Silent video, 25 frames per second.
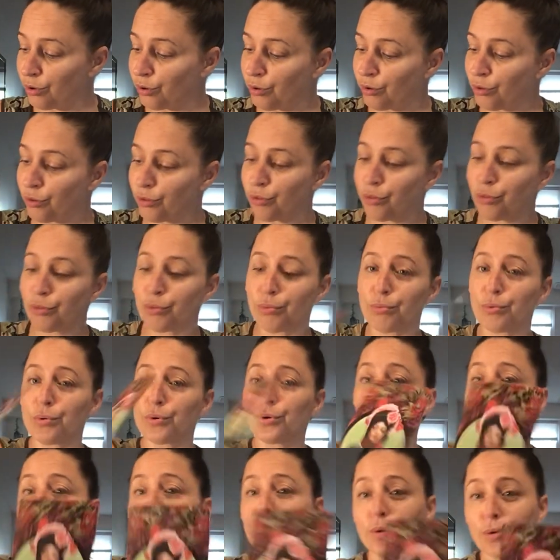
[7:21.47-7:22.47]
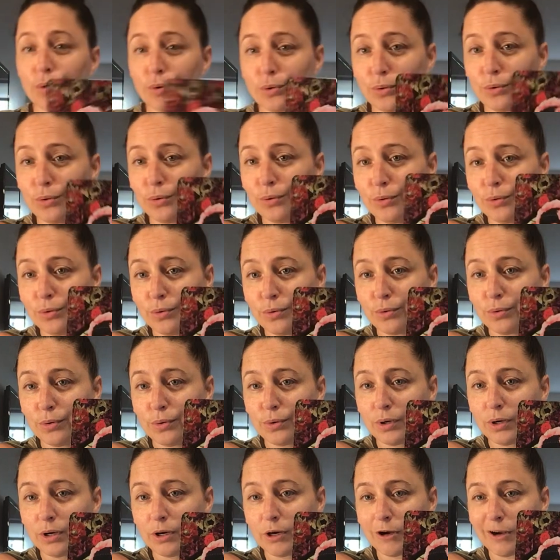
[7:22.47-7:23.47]
Through
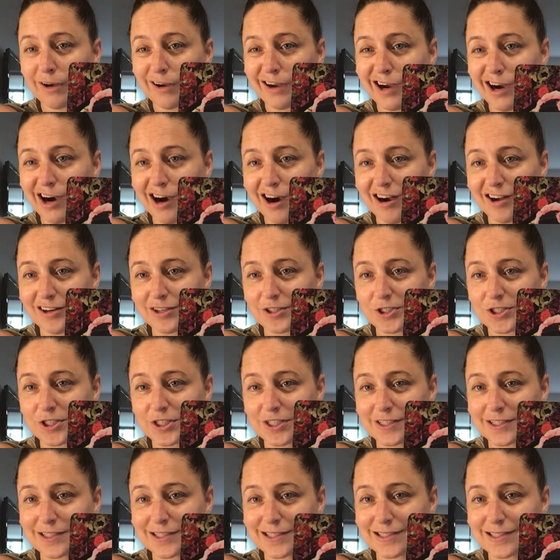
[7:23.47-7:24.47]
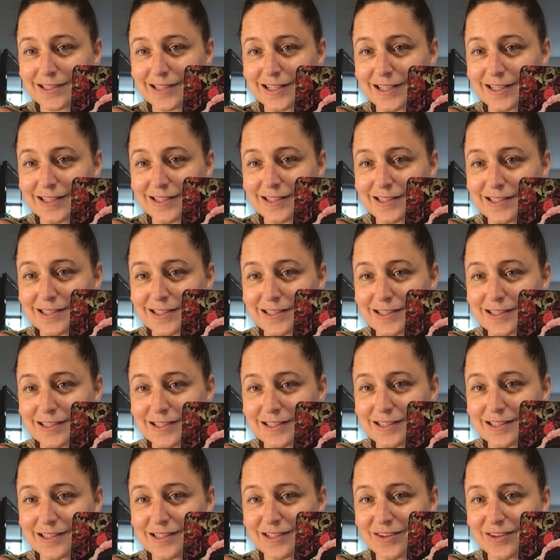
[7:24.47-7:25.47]
consciousness.
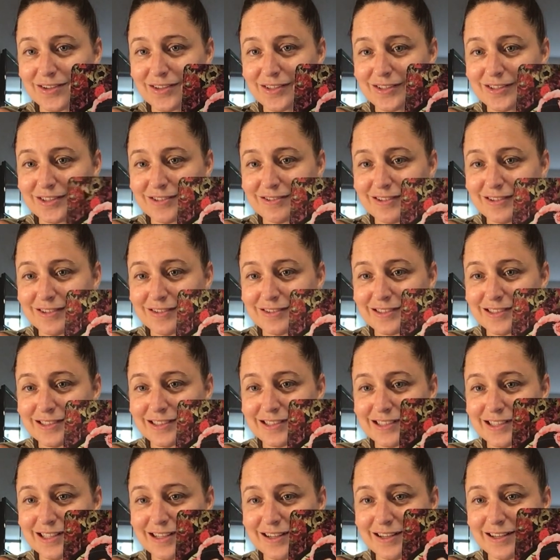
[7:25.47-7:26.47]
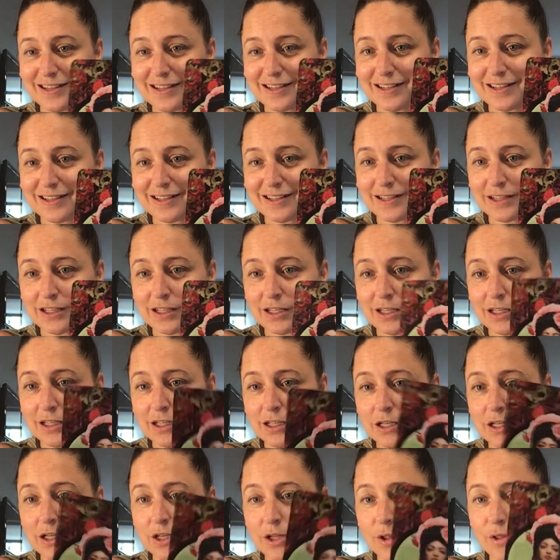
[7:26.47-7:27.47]
See all those roses there?
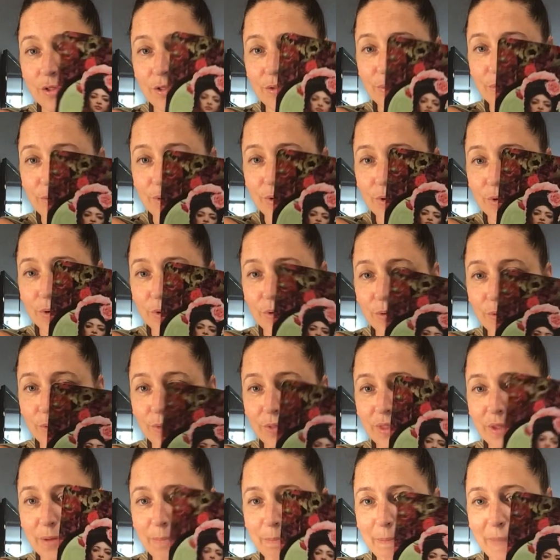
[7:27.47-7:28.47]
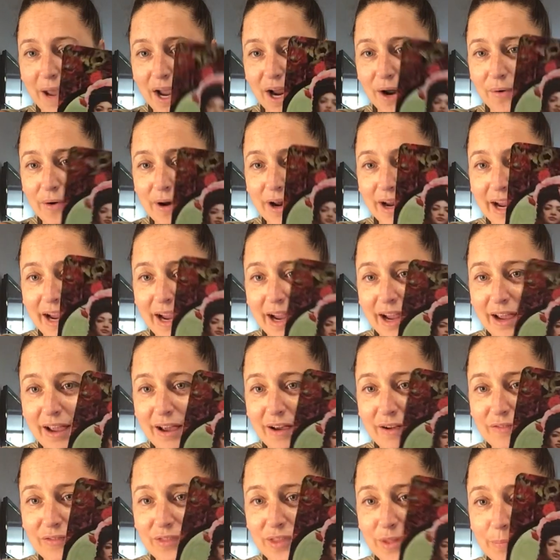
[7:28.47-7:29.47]
Through the marrying
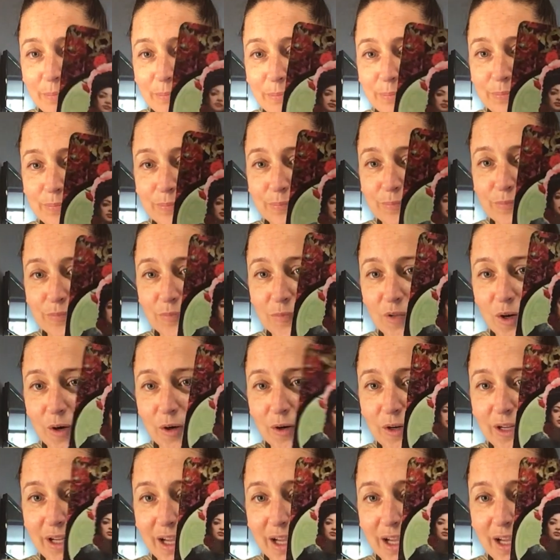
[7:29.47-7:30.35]
of the dark